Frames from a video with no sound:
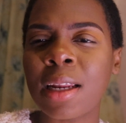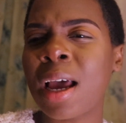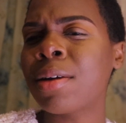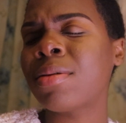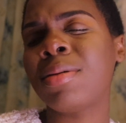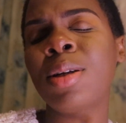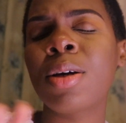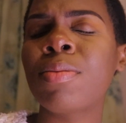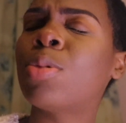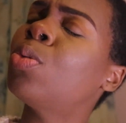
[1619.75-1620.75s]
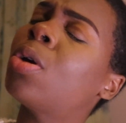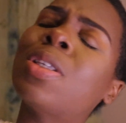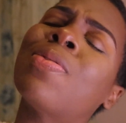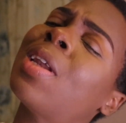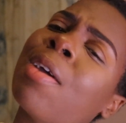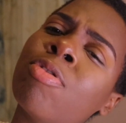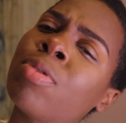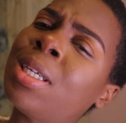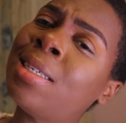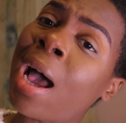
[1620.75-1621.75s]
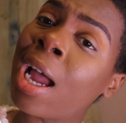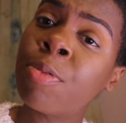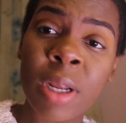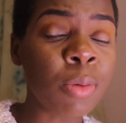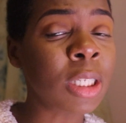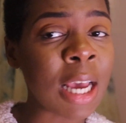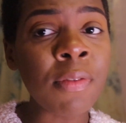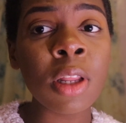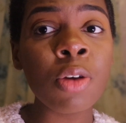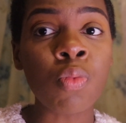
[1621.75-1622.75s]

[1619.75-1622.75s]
Who knows if it ever really died, but it was definitely